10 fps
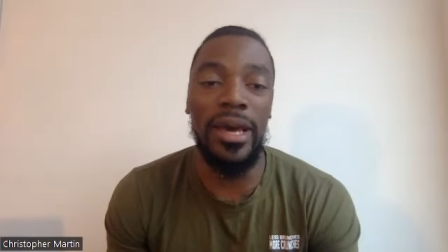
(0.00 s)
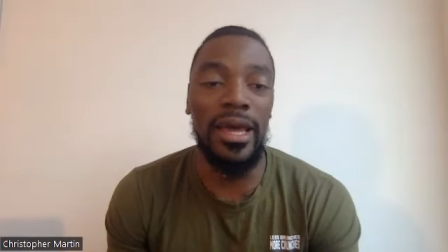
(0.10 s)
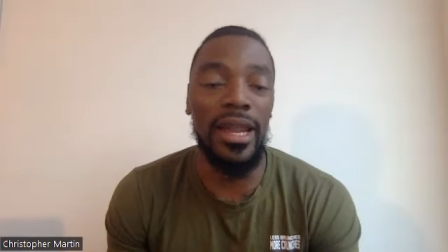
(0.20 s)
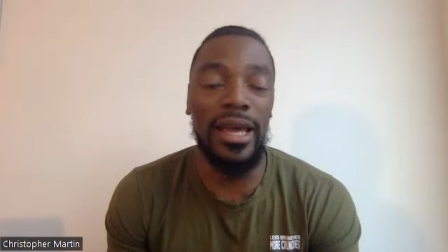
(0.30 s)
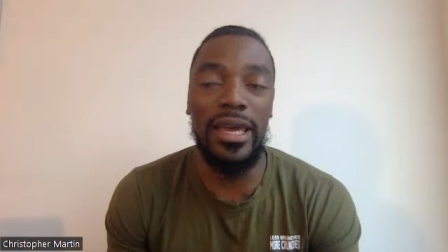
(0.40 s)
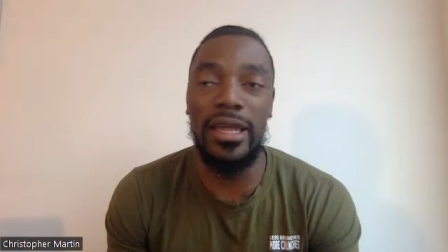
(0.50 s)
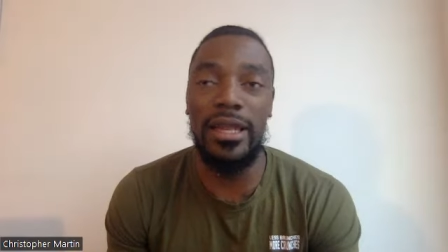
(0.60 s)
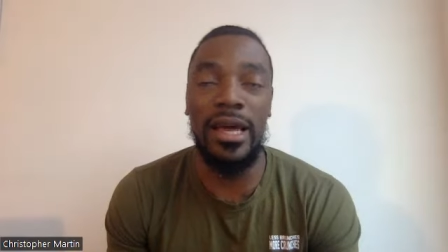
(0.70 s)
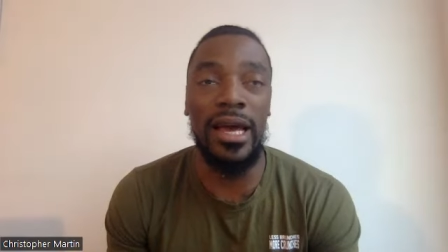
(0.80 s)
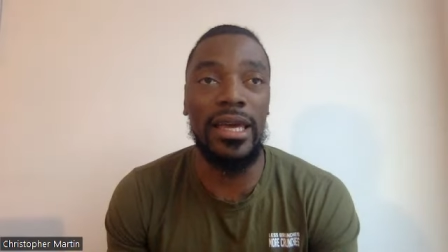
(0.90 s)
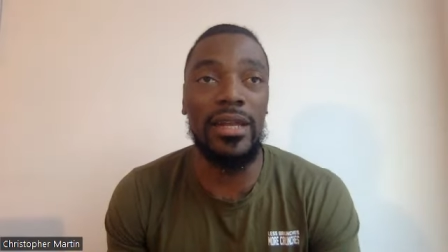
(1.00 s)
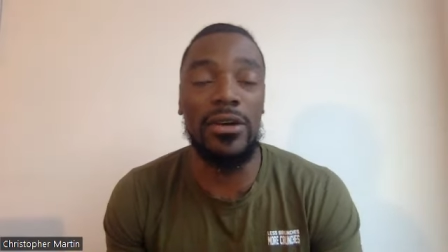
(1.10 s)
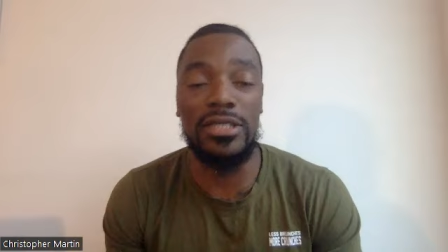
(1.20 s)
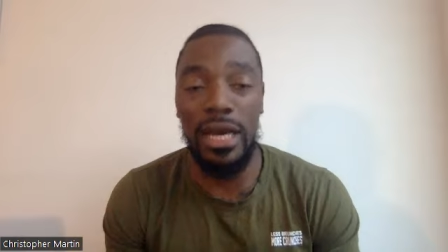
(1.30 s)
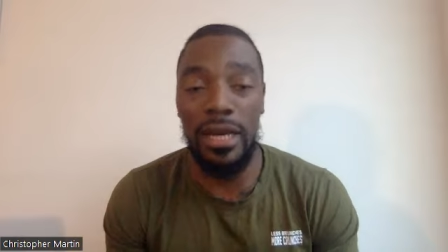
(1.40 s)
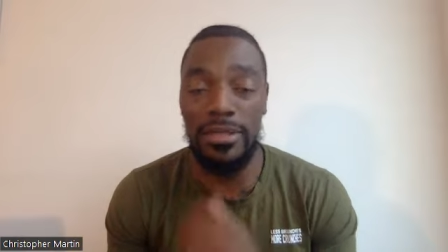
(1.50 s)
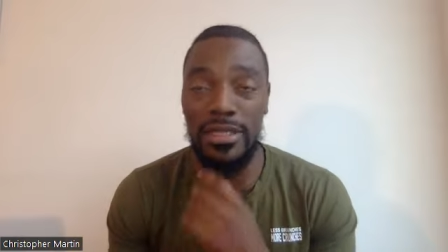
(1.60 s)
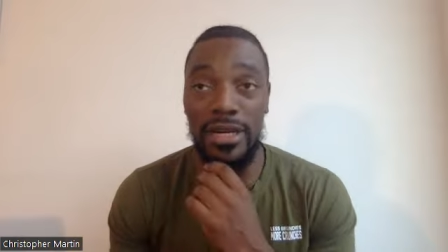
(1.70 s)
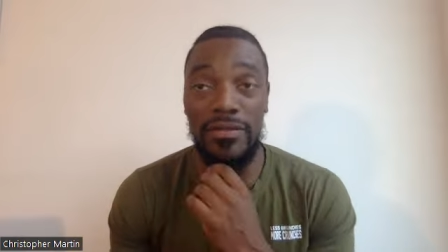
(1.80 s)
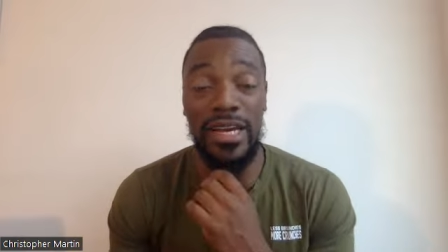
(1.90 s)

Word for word: man, I get I get all types of stuff.